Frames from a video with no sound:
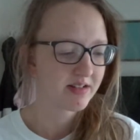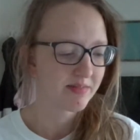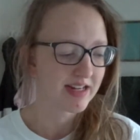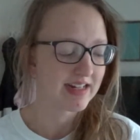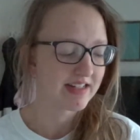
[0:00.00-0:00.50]

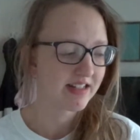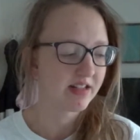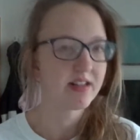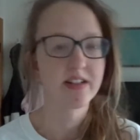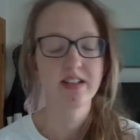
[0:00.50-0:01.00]
my eye
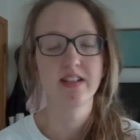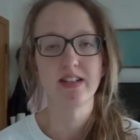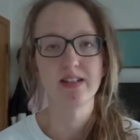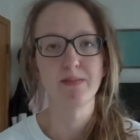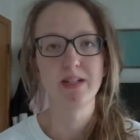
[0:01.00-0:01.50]
still hurts,
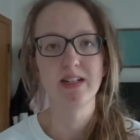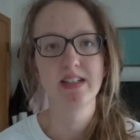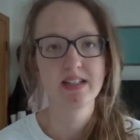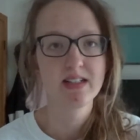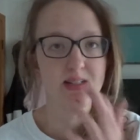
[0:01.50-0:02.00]
let's be
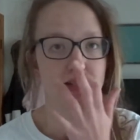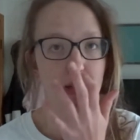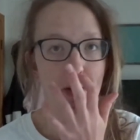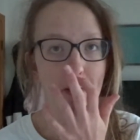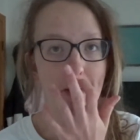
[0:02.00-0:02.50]
honest.
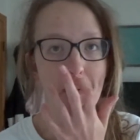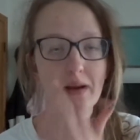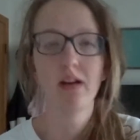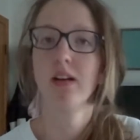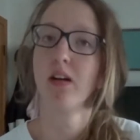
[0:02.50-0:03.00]
So
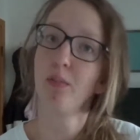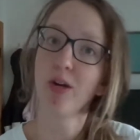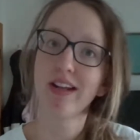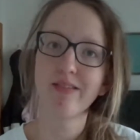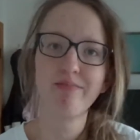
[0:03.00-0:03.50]
good
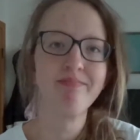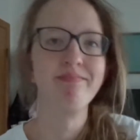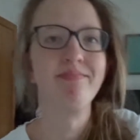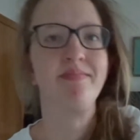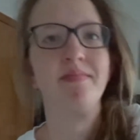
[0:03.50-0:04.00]
morning
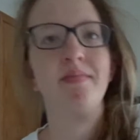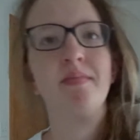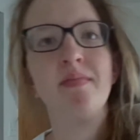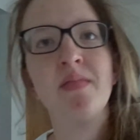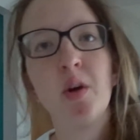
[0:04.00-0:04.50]

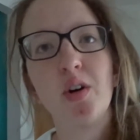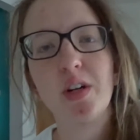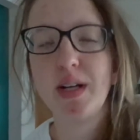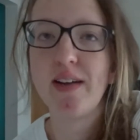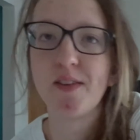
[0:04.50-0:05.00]
or
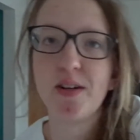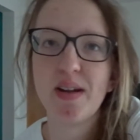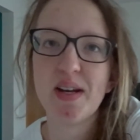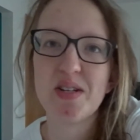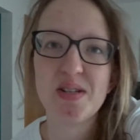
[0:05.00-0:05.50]
good
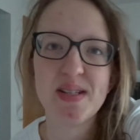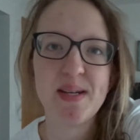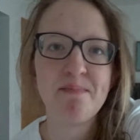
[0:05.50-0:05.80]
afternoon, I should say.